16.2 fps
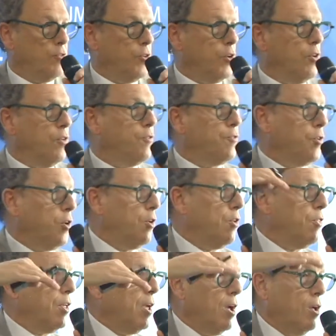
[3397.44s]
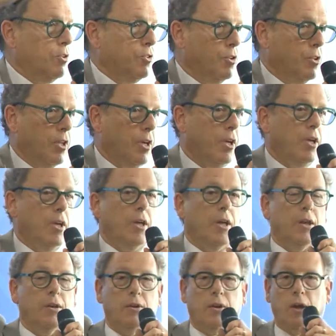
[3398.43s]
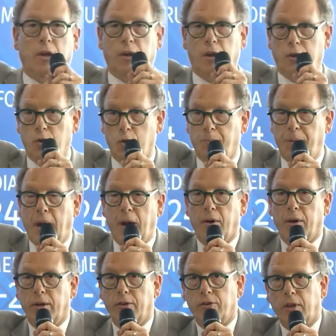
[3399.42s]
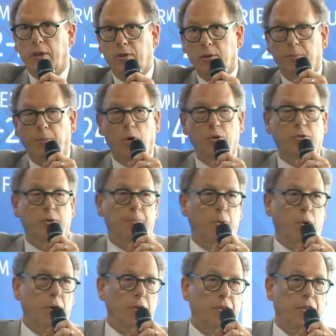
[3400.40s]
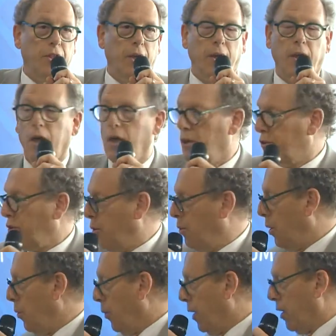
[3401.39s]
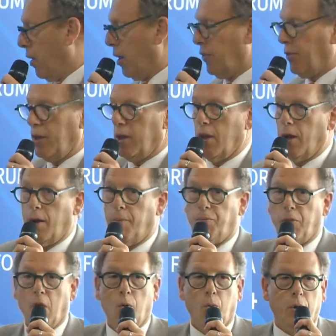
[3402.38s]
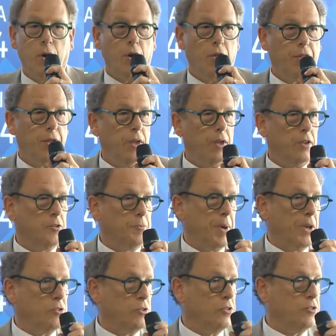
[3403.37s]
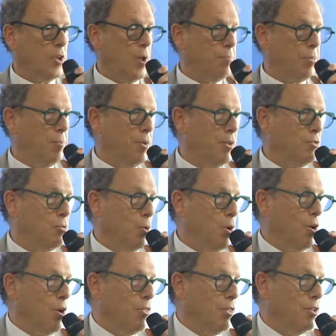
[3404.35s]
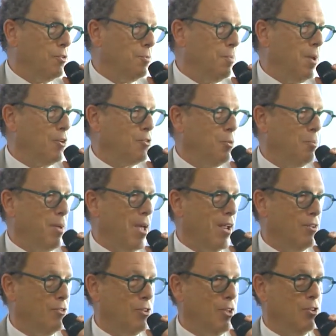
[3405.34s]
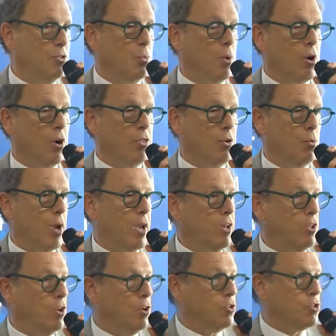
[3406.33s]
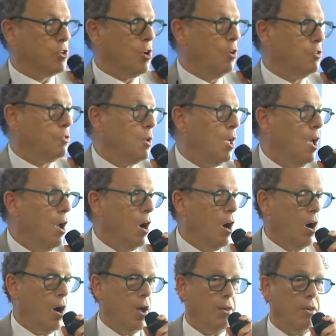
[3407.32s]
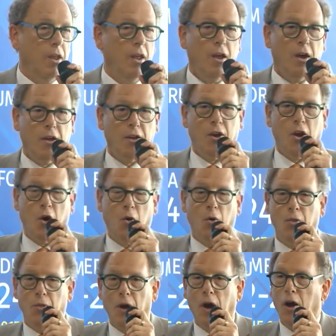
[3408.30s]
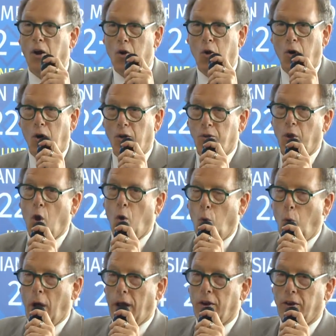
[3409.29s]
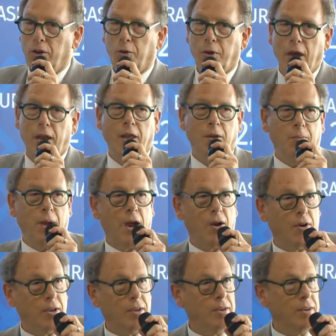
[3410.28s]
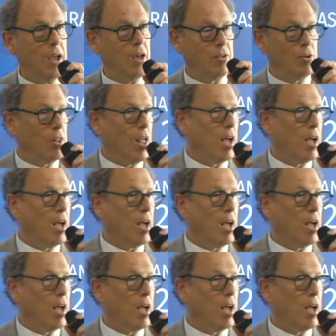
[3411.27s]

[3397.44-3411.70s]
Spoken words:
the elderly and your parents. That's the most important thing. So where are the special supplements? Where are the special magazines? Where are the radio shows on called When Are You Getting Married? Now there are